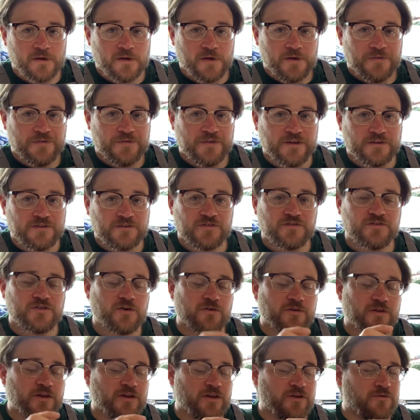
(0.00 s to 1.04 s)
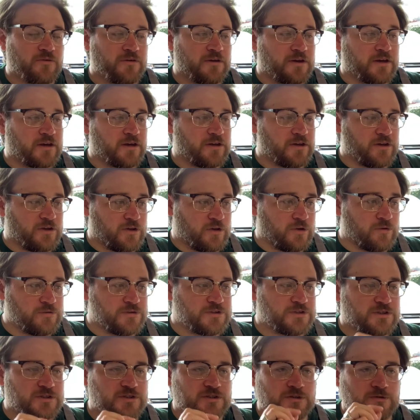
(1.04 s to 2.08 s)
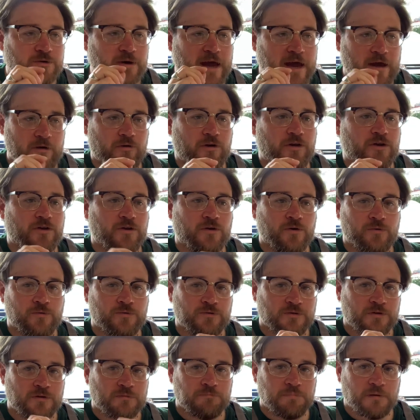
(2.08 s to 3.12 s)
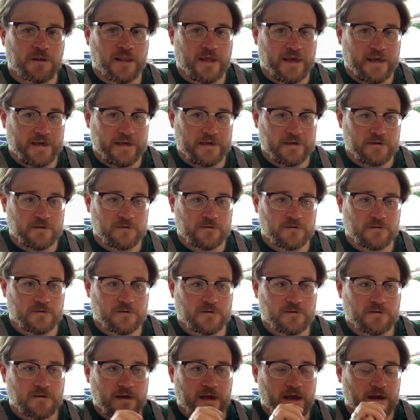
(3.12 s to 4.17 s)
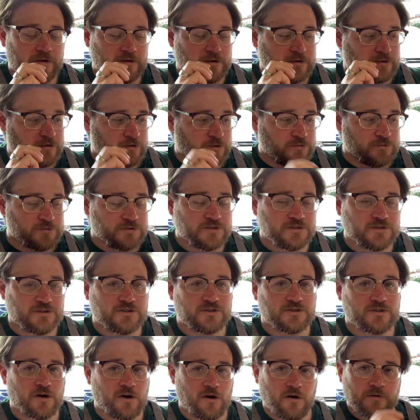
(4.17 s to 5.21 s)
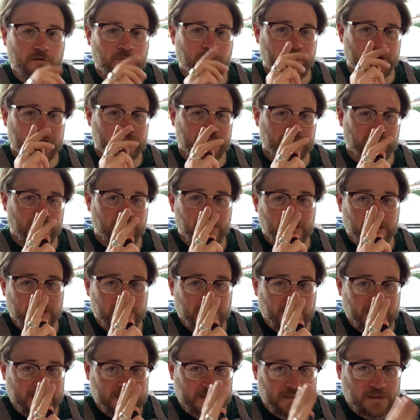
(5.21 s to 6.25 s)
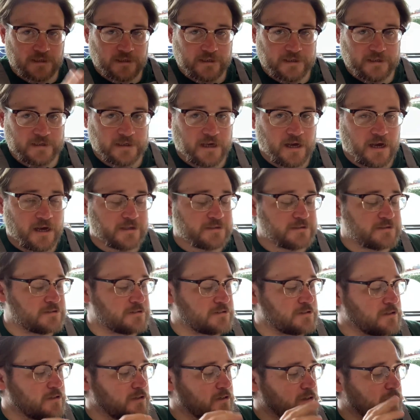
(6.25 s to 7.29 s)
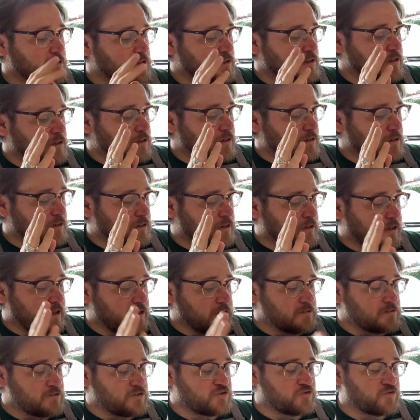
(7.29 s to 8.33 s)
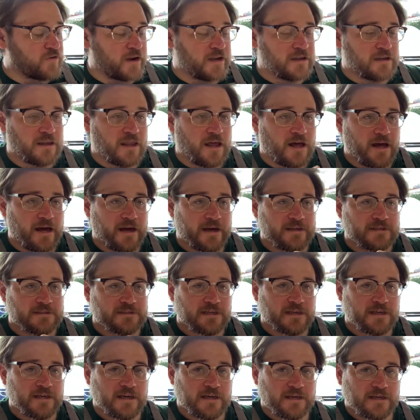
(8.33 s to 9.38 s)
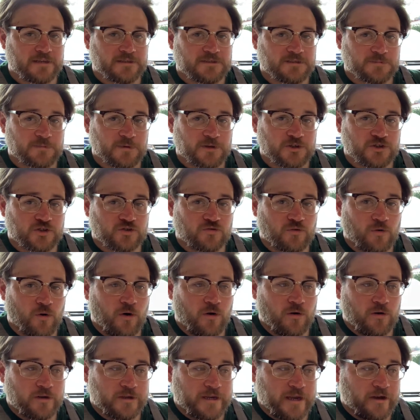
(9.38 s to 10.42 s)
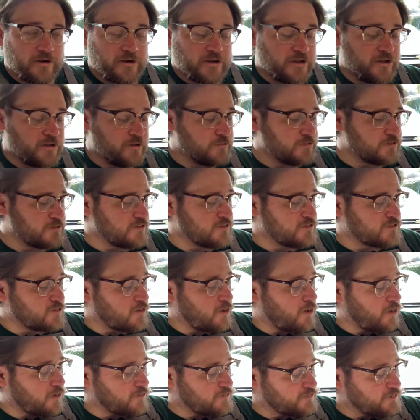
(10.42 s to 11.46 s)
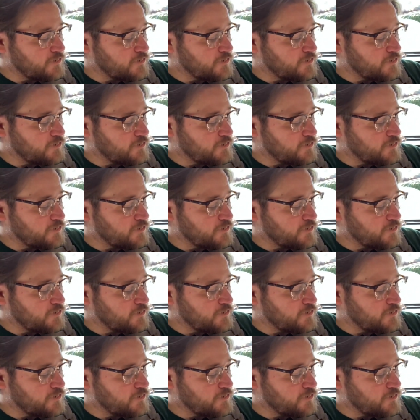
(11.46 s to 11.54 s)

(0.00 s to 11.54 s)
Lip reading: This is so that you can get used to how to use the blade, how to use the saw, make sure you get nice clean cuts, get straight lines, and get some control on how to use the saw as you